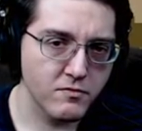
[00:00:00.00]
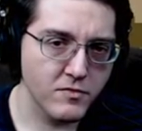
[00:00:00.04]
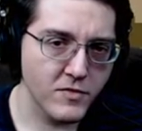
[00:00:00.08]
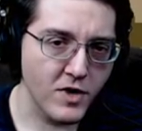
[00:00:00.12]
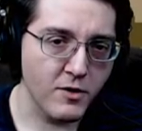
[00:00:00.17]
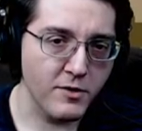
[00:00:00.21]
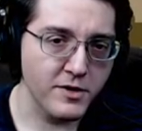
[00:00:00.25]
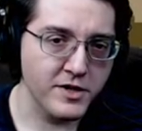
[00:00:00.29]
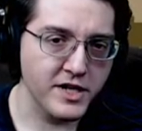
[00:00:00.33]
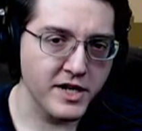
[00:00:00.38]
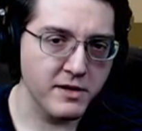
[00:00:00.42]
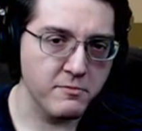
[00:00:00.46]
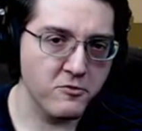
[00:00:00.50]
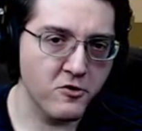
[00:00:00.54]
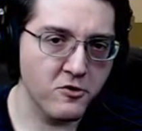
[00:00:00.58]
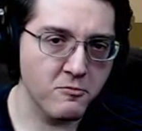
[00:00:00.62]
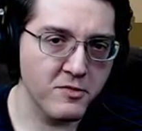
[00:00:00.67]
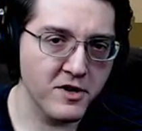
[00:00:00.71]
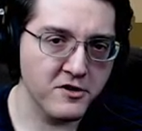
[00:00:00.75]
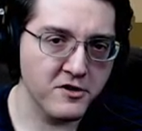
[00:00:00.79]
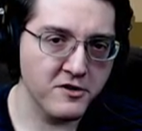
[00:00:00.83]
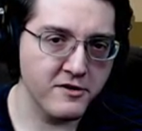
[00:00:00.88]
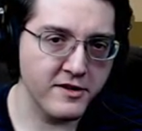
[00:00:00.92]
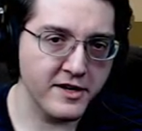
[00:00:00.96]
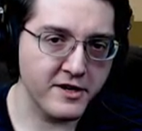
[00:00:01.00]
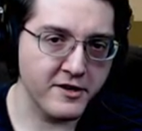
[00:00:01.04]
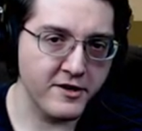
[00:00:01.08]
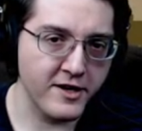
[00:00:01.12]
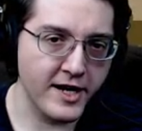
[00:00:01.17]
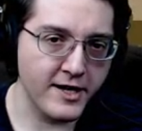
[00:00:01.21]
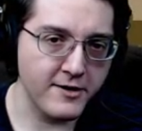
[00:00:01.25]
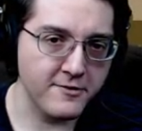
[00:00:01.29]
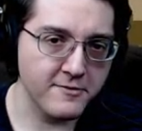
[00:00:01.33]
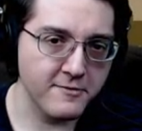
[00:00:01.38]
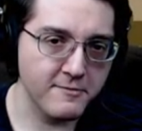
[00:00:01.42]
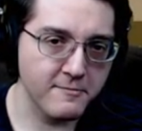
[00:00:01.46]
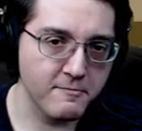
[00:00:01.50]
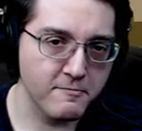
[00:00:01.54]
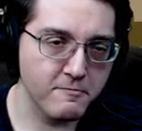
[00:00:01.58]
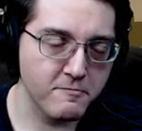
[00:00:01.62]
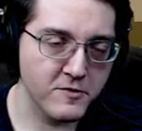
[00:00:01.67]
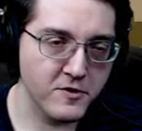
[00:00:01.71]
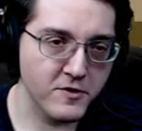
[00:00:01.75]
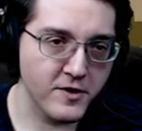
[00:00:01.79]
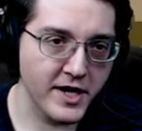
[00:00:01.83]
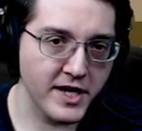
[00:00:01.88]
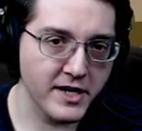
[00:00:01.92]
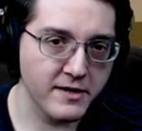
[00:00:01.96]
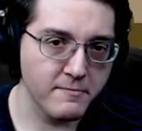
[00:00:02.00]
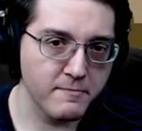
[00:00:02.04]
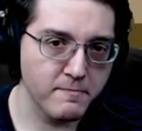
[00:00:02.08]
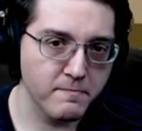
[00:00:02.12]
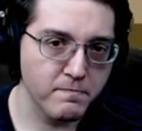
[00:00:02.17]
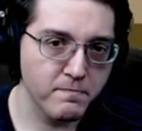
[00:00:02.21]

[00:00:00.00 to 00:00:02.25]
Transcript: Oh, and you get more mother liquor out. Great.